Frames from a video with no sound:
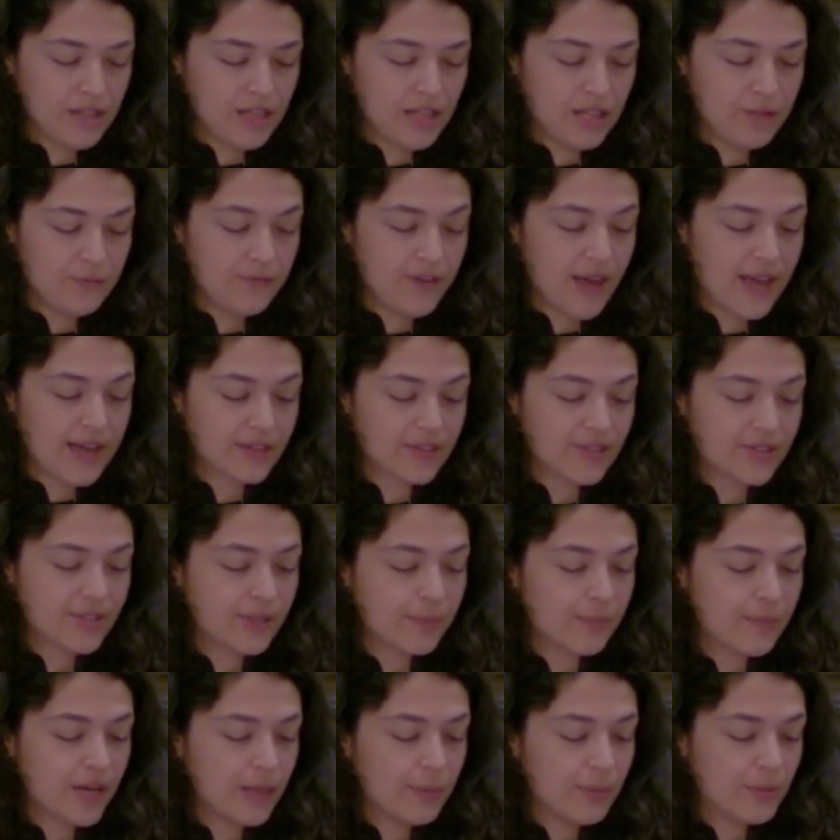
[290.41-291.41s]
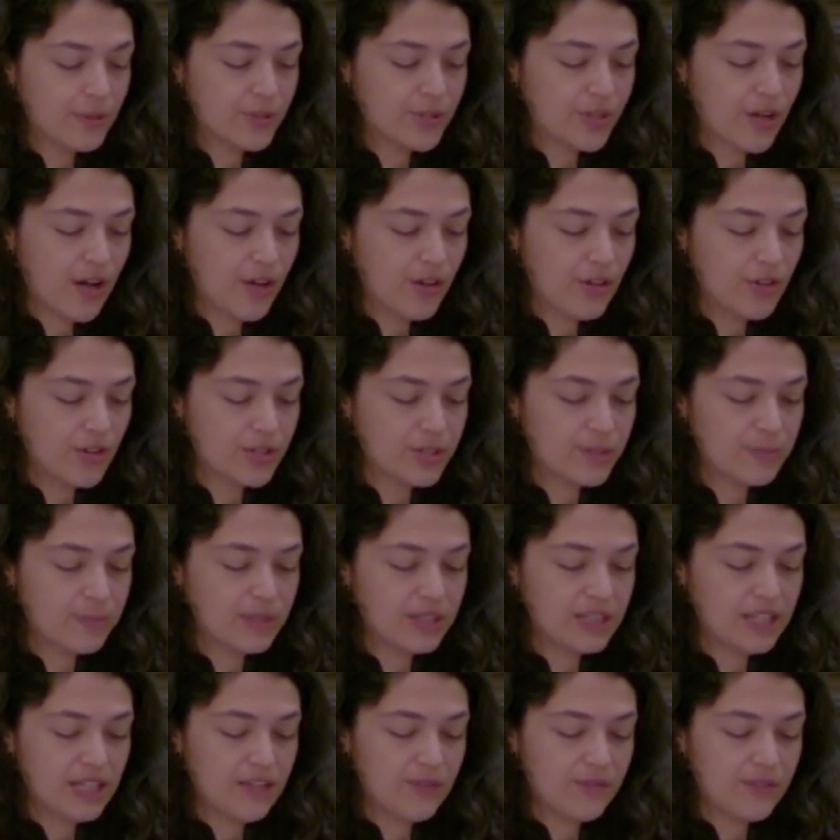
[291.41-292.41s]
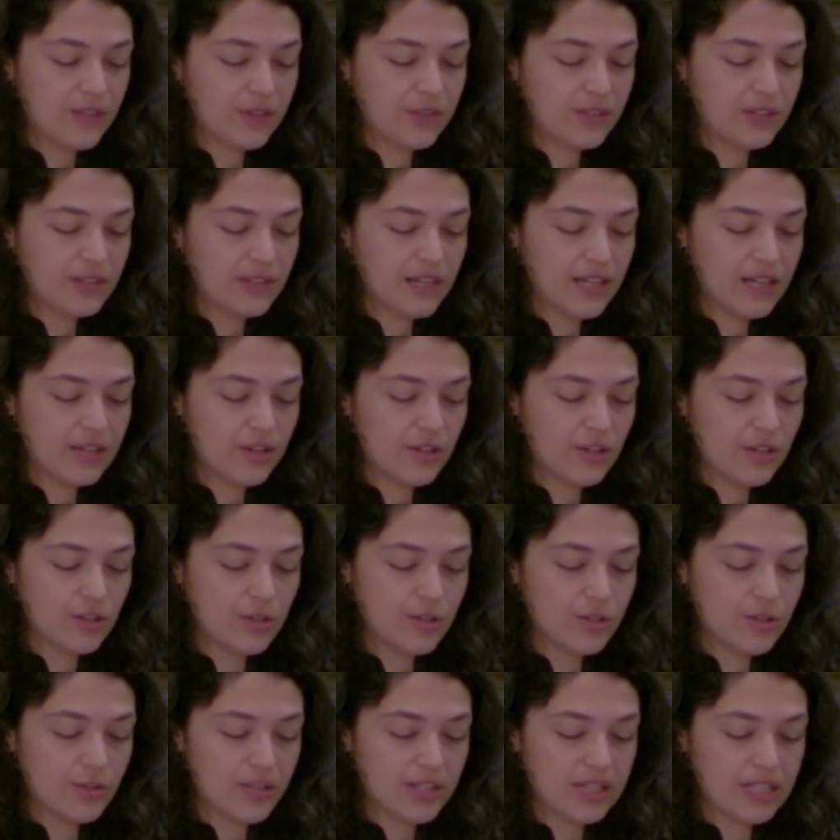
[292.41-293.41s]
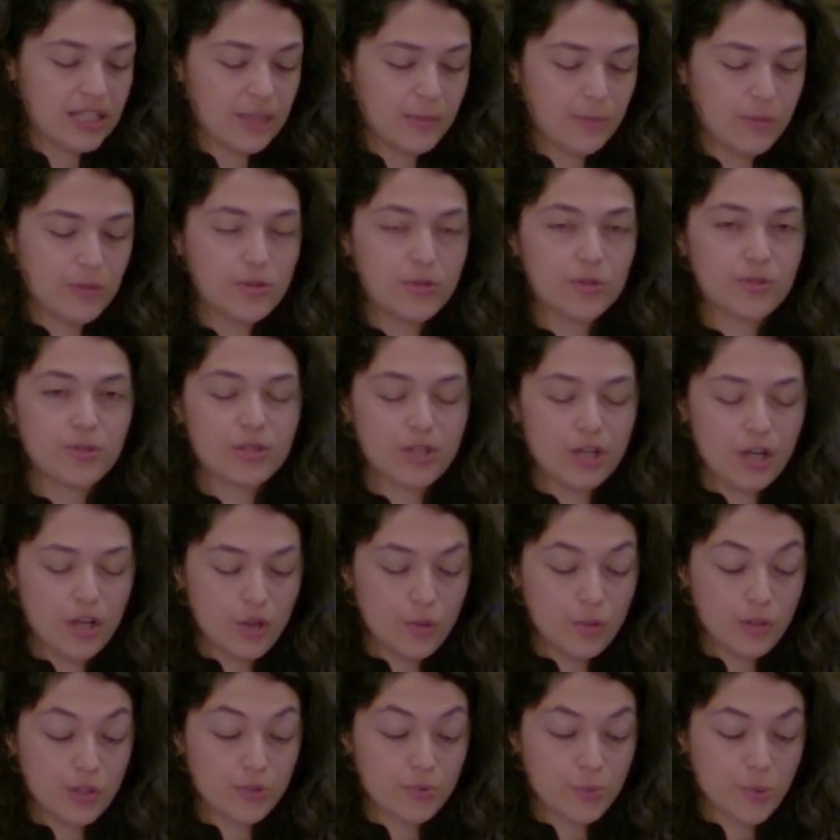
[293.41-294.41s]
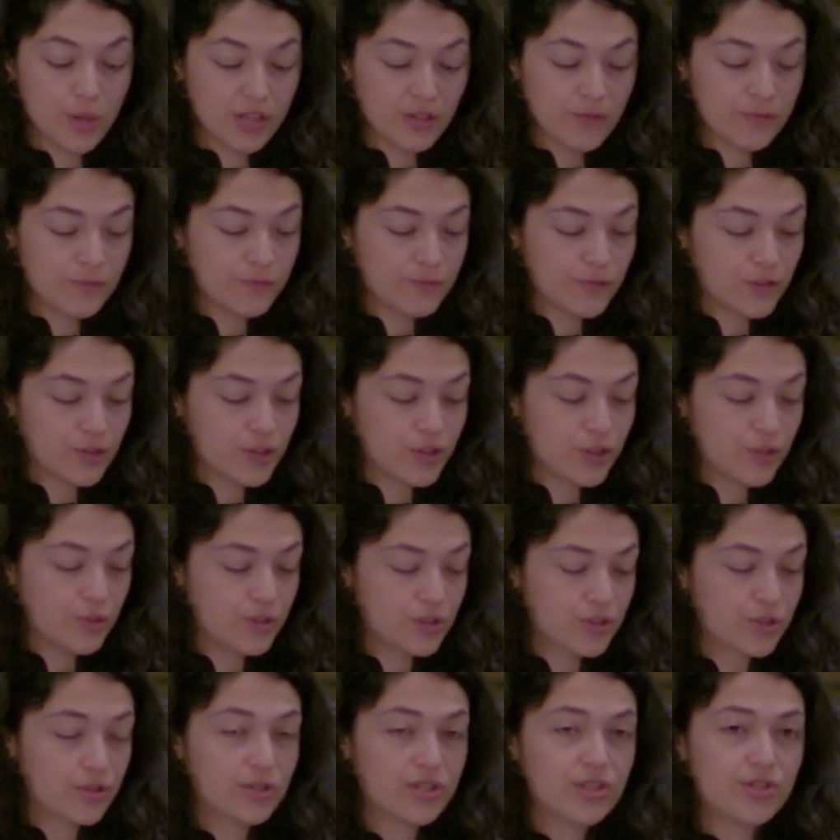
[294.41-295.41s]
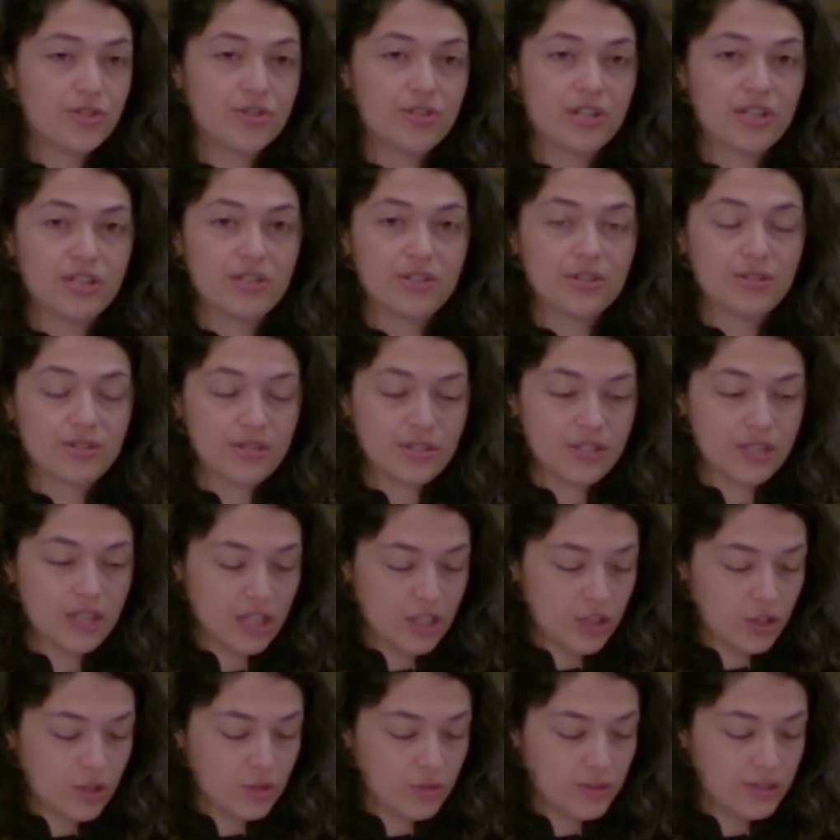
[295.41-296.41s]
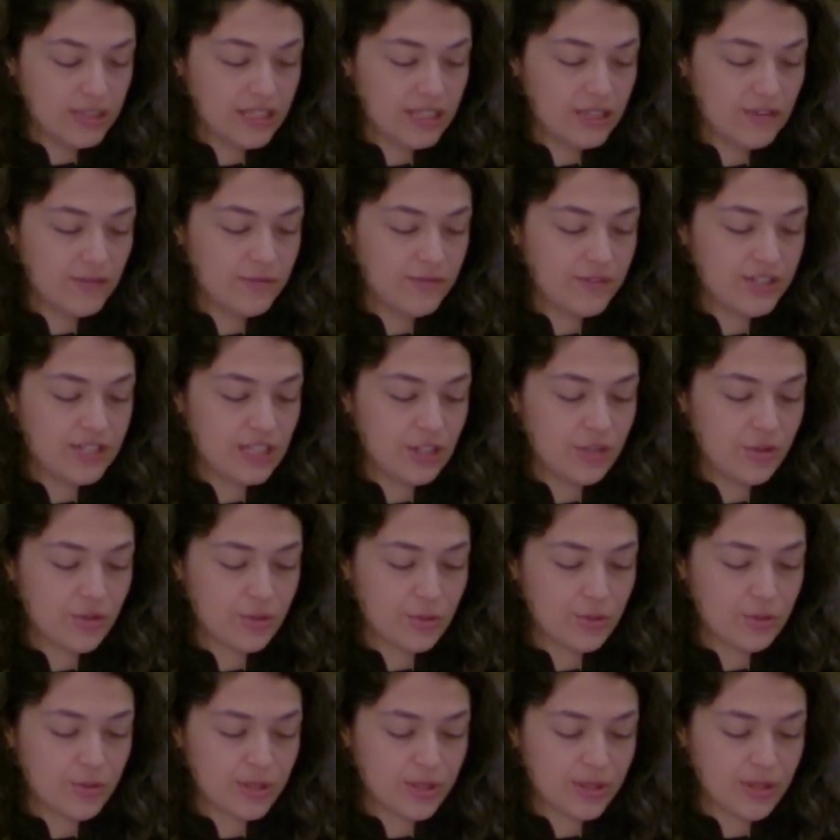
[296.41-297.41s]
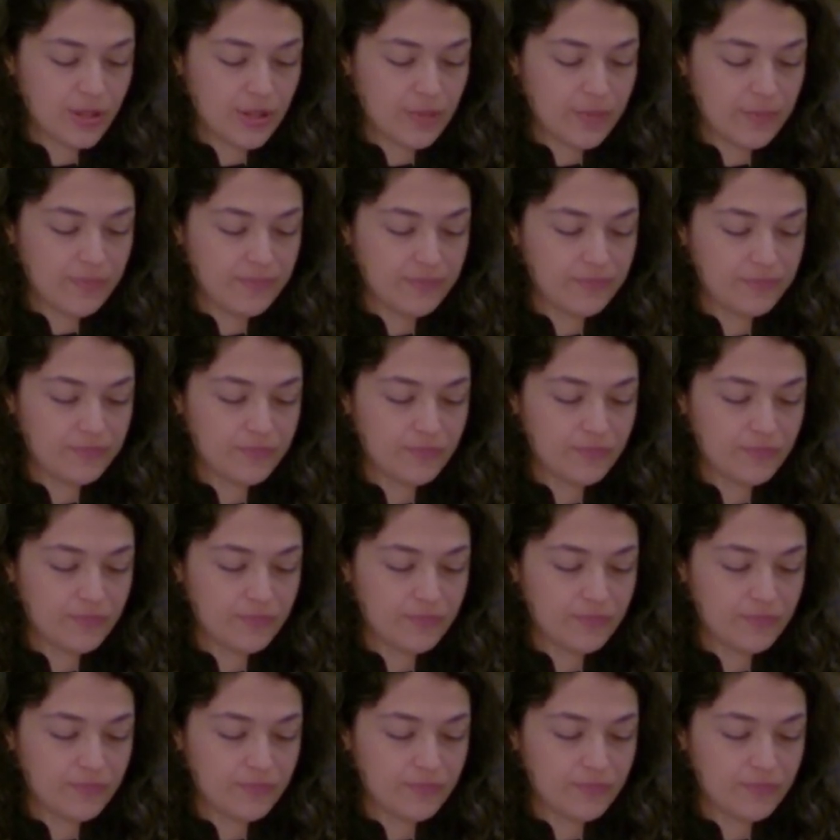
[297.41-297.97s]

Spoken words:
In fact, some Bible scholars believe that the letter to the Hebrews was written for Jewish Christians who lived in Jerusalem,